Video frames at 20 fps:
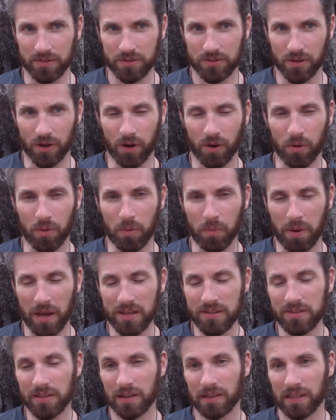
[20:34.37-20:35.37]
So
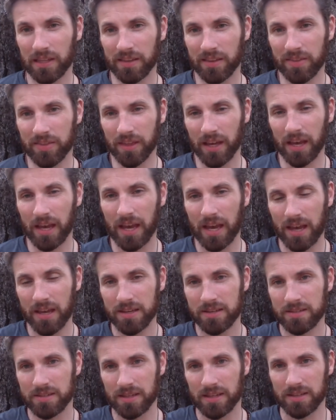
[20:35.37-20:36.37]
basically the thing
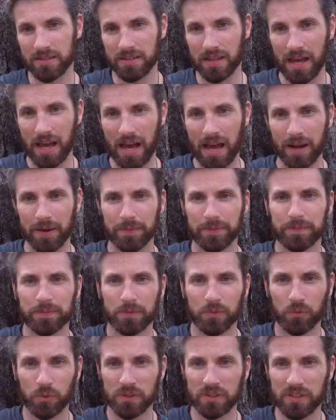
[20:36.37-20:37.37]
is that
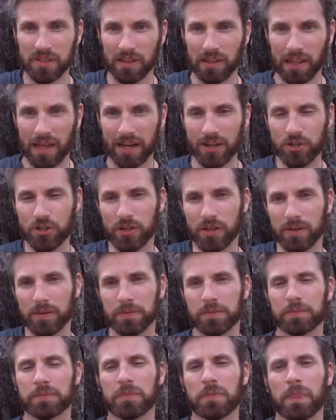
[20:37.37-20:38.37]
with the election,
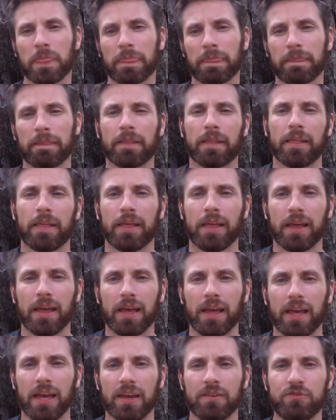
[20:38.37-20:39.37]

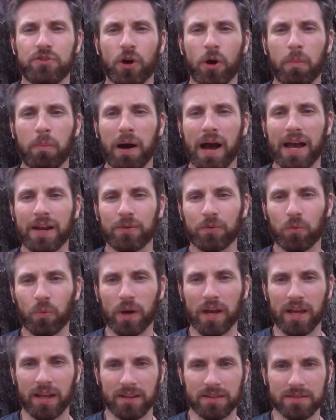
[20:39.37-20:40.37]
if Joe Biden
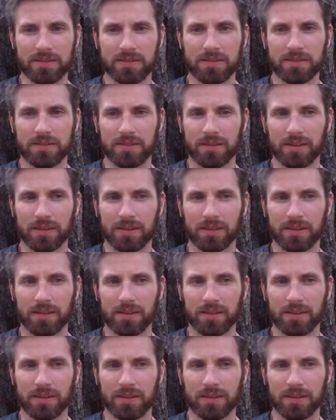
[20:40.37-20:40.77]
wins,